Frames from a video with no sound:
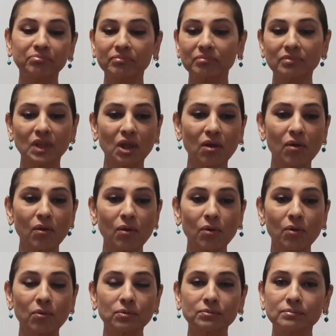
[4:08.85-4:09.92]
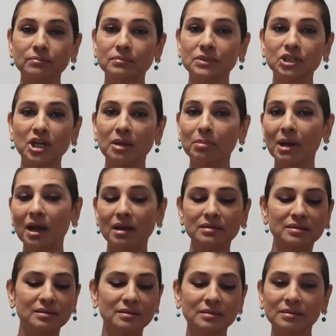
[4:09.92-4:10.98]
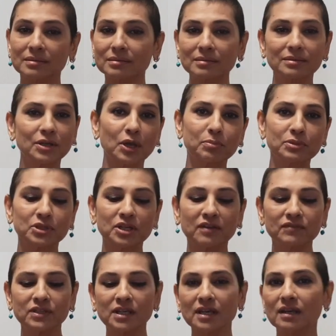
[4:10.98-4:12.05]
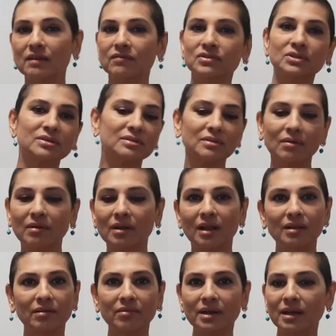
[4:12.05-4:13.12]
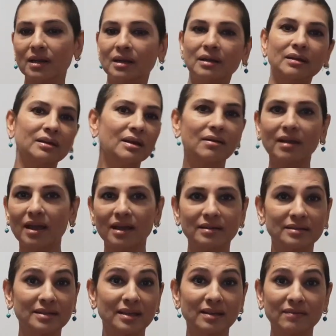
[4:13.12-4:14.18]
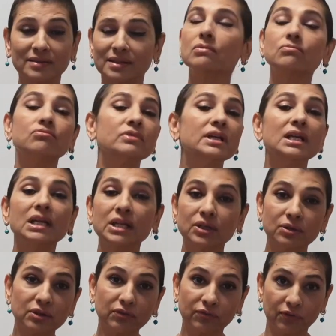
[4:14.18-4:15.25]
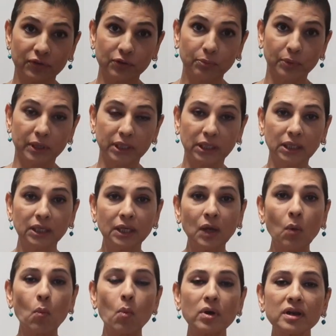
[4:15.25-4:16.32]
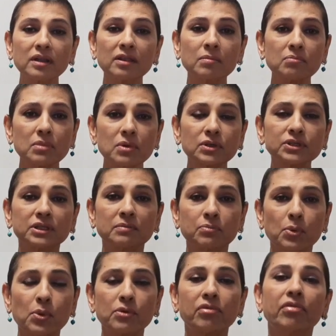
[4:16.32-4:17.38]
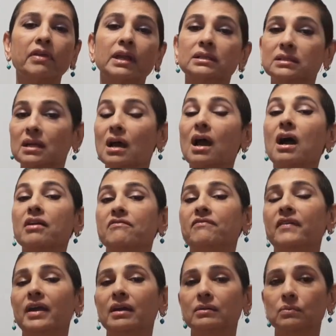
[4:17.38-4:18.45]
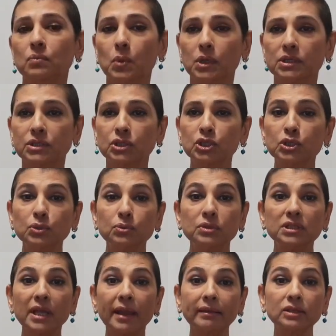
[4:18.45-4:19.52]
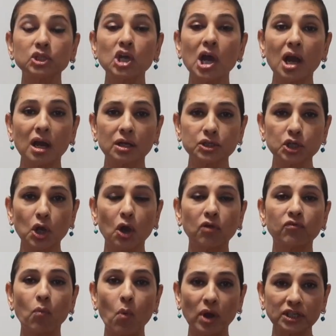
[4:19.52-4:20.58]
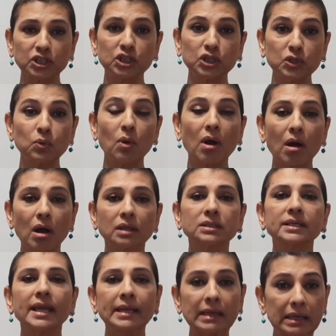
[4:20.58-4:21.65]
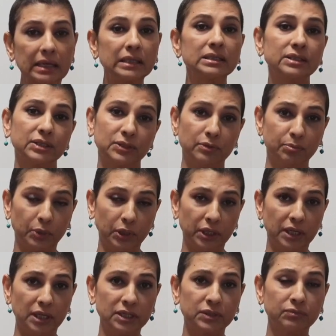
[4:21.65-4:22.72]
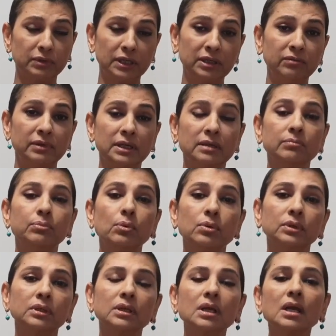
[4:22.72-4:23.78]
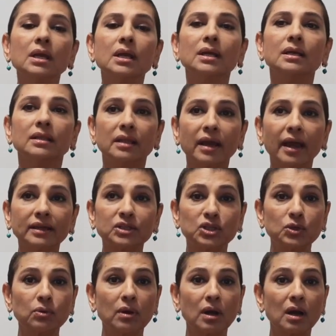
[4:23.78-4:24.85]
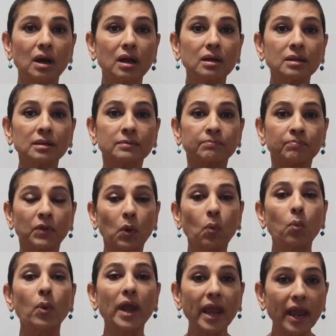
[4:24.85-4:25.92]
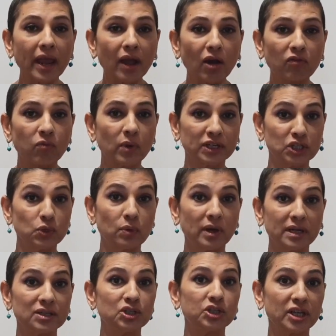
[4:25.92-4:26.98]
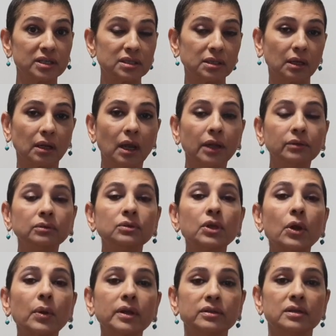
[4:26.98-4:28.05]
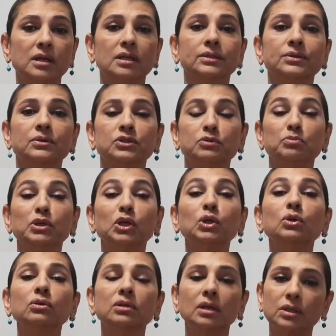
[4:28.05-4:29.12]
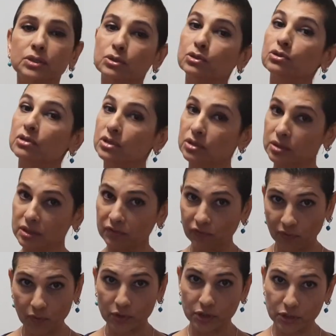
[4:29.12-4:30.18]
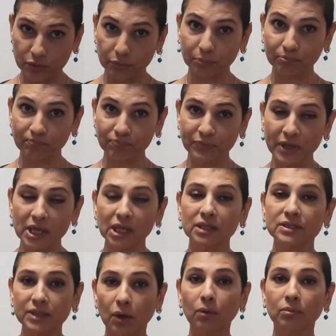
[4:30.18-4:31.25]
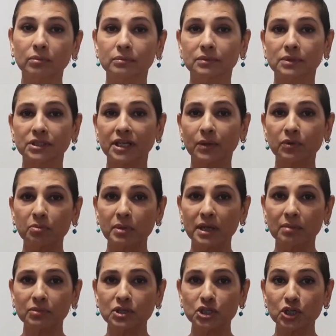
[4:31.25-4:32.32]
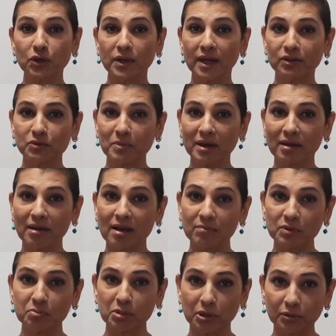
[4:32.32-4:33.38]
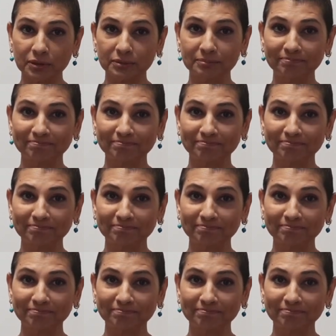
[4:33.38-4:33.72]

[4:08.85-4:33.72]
No stabilizers, no preservatives, no coloring, no additives. Really good for your body. One of the most important things that I found was to take charge of what you are taking into your body. It's really important that you are aware of what you are ingesting and knowing that it's going to be good and nutritious for you. So stick with me, I'm going to show you how to make almond milk.